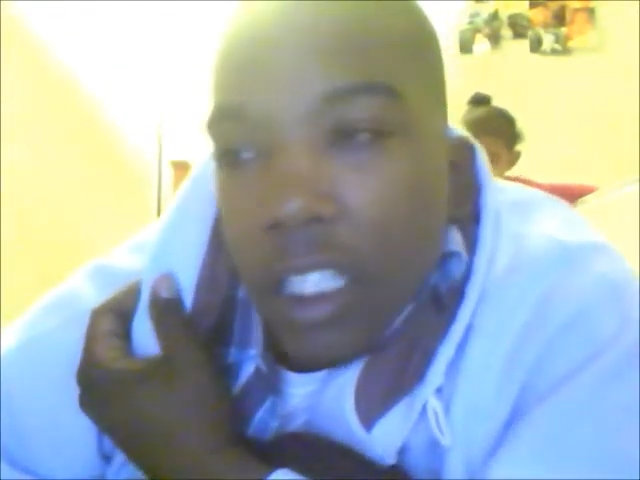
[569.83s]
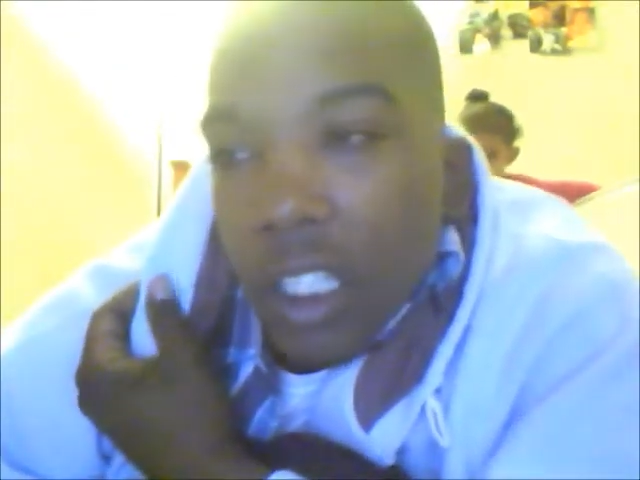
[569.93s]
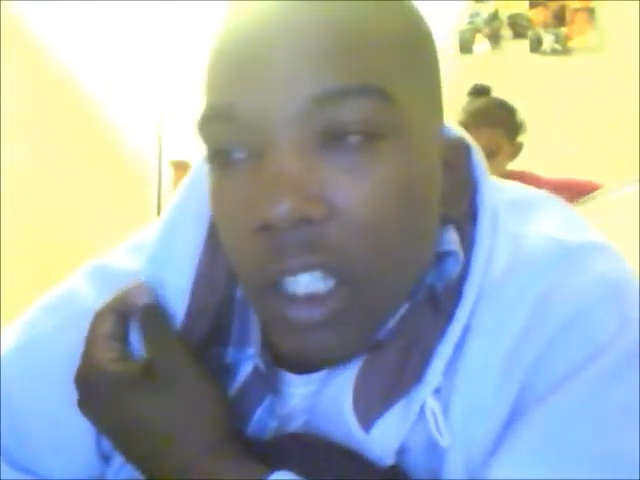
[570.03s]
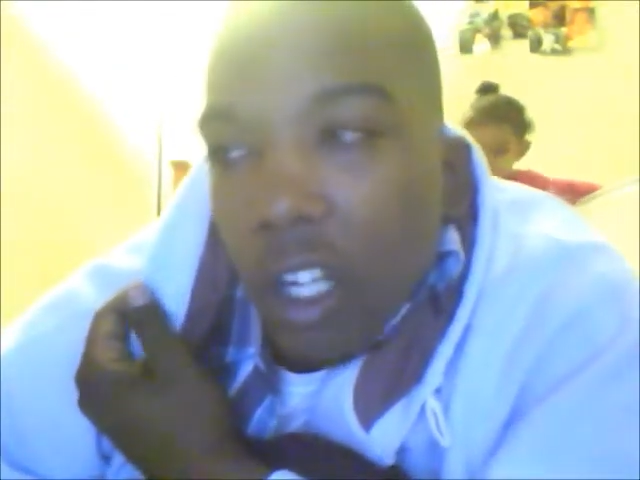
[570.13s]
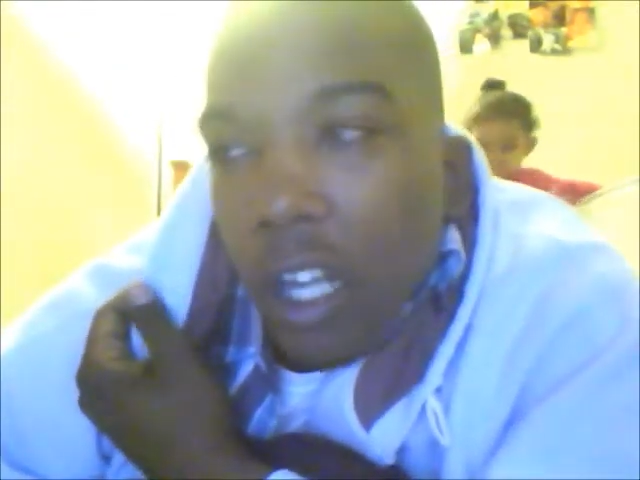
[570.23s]

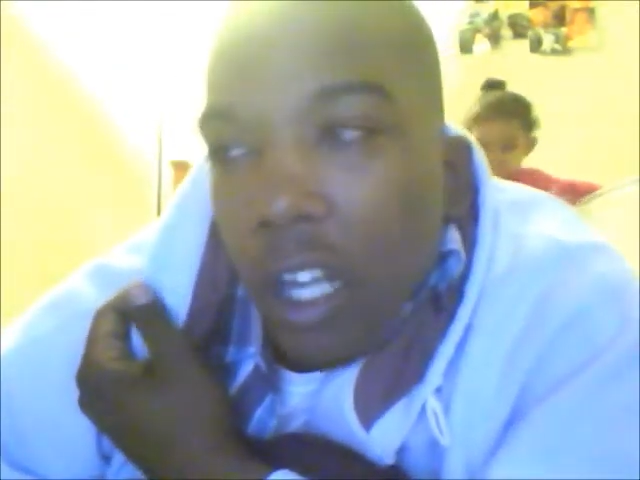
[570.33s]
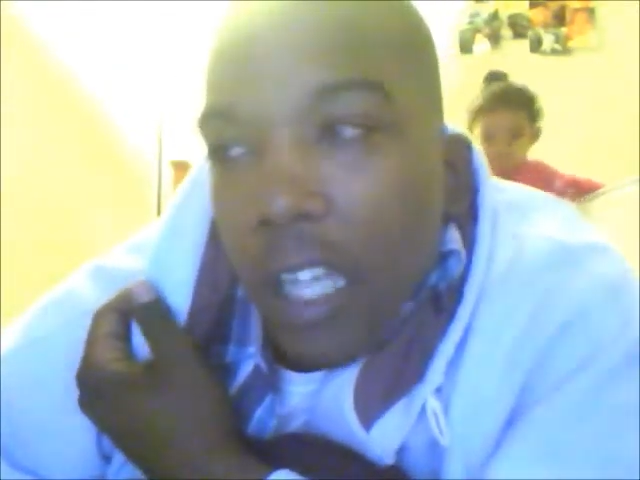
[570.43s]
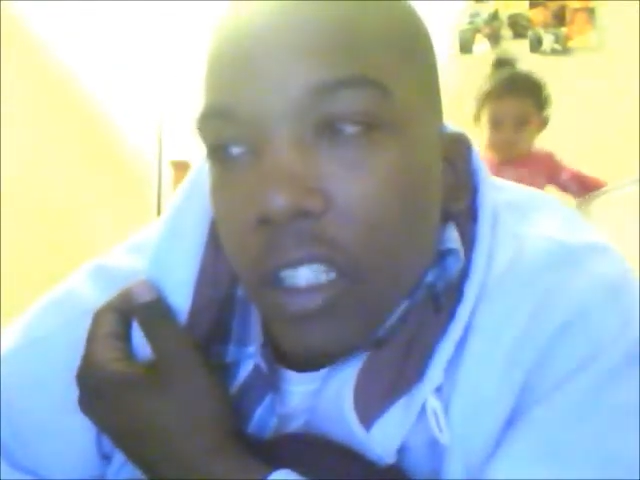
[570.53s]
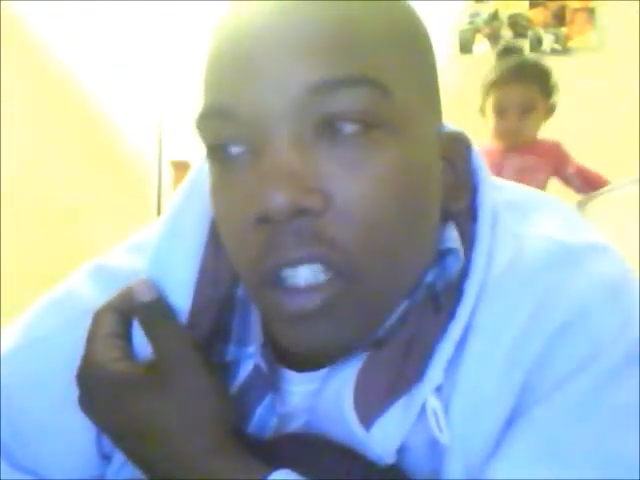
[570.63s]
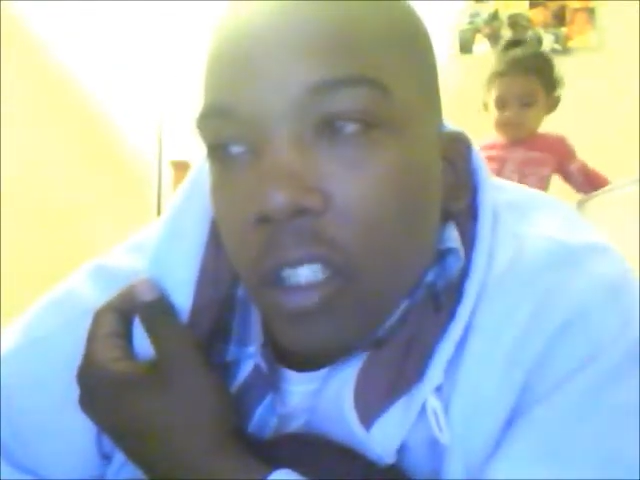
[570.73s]
You know, I
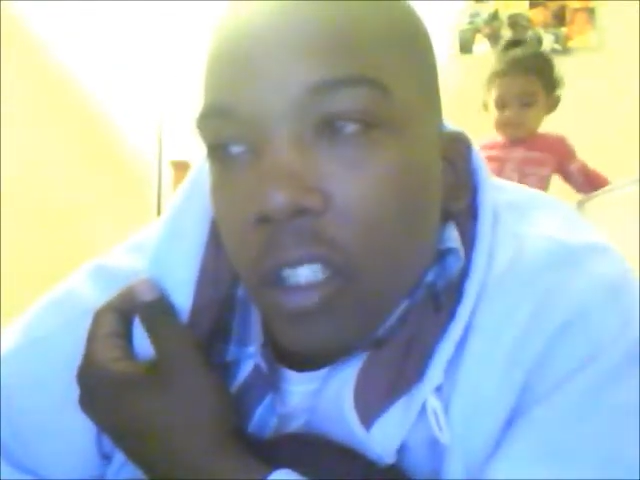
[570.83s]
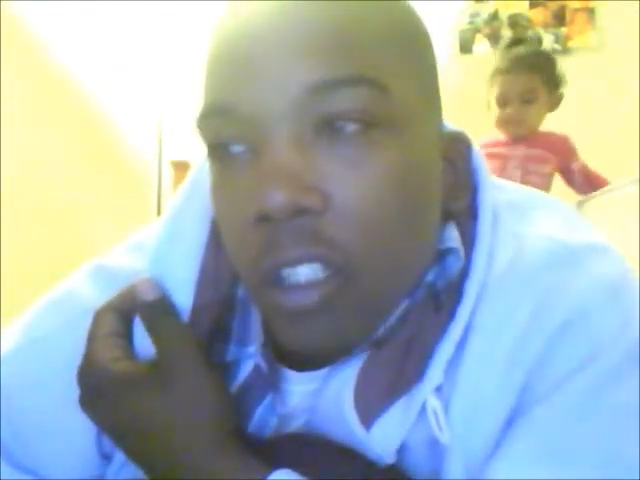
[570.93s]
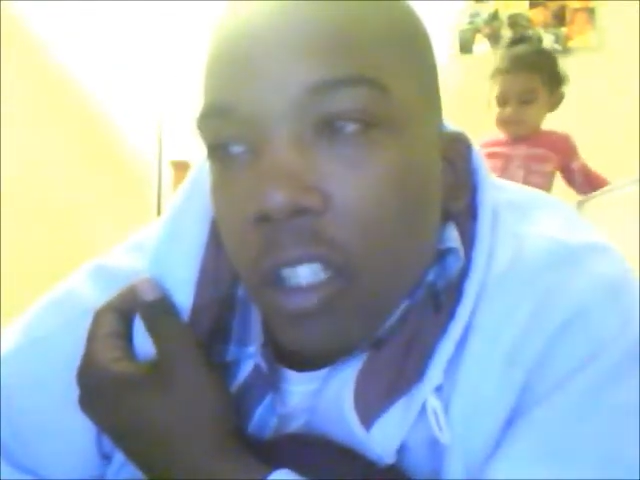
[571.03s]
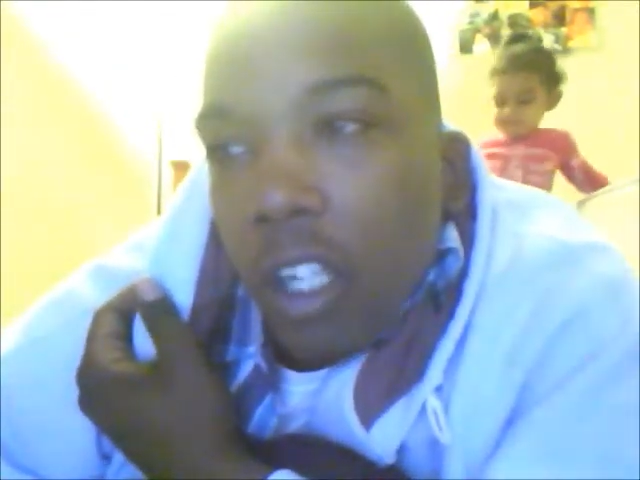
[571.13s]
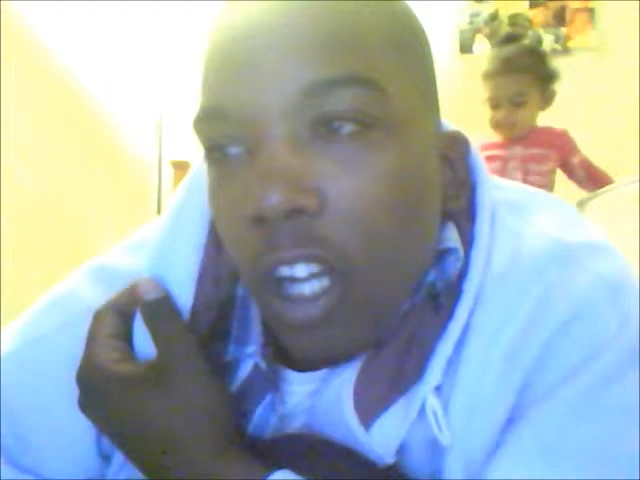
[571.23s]
know
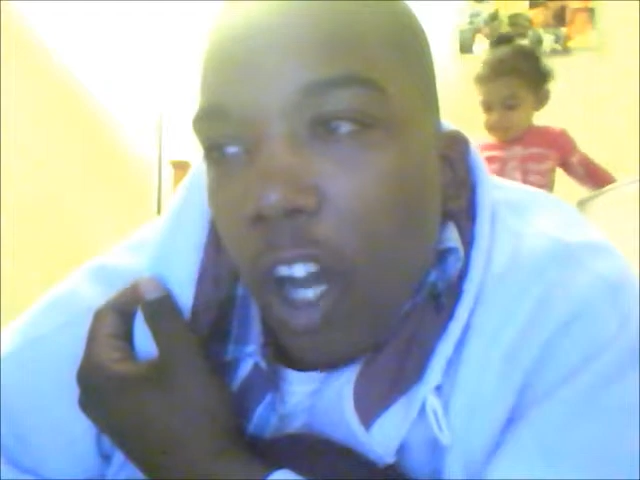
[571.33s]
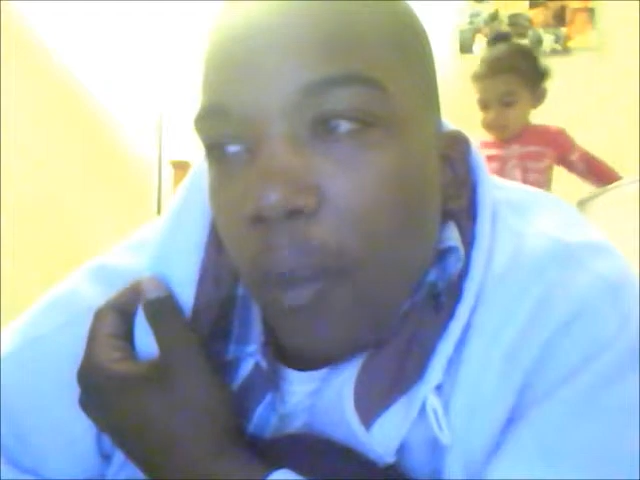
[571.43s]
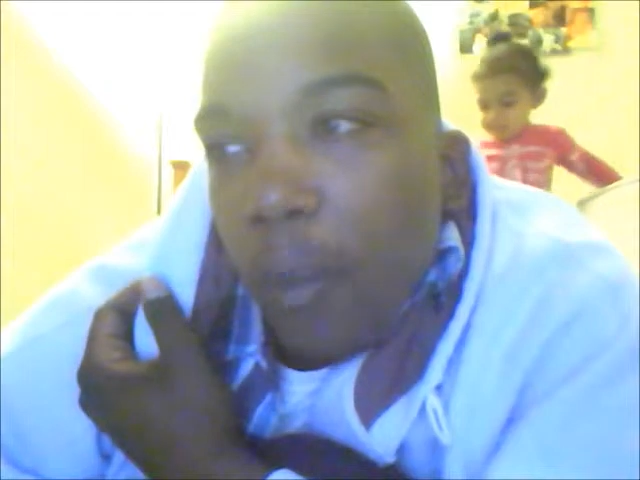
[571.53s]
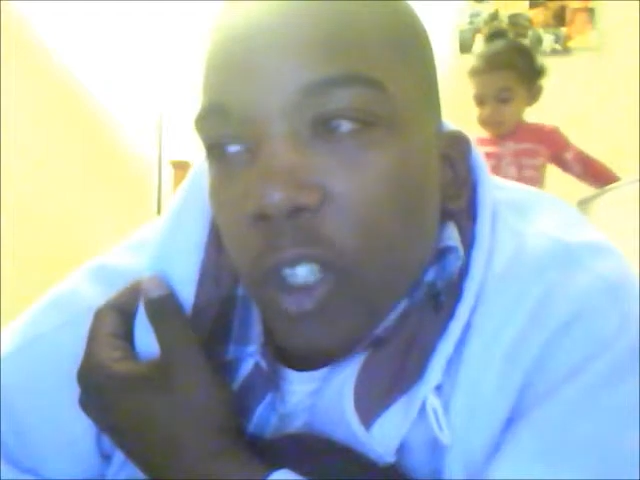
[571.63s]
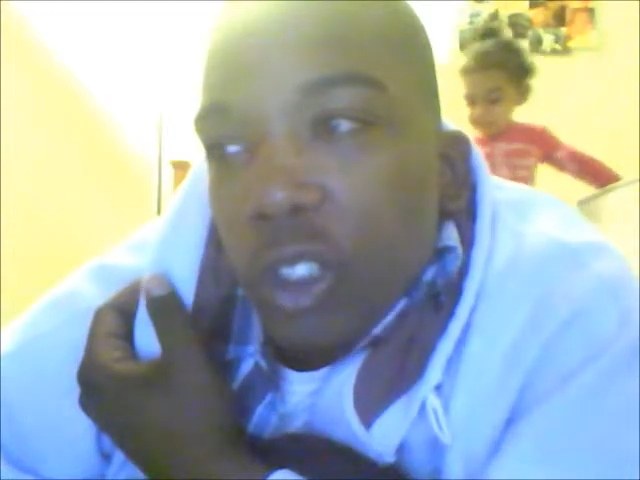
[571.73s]

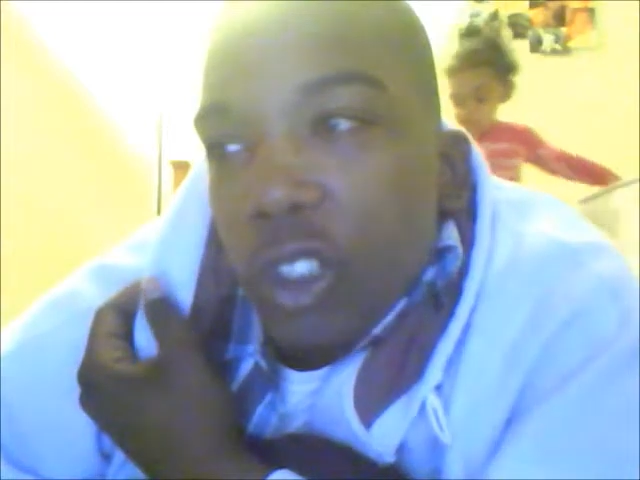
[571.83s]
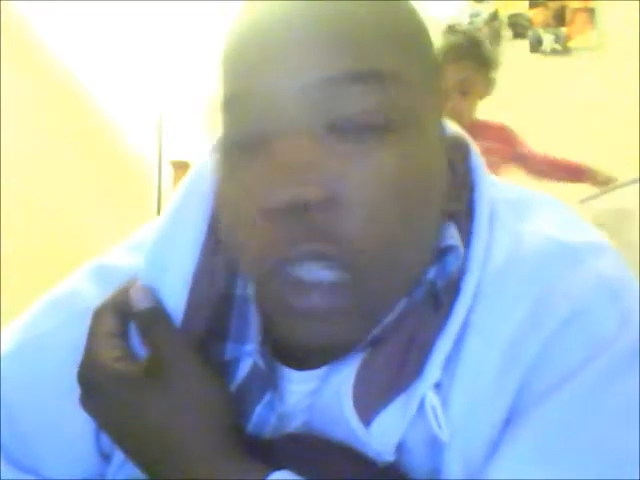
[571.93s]
almost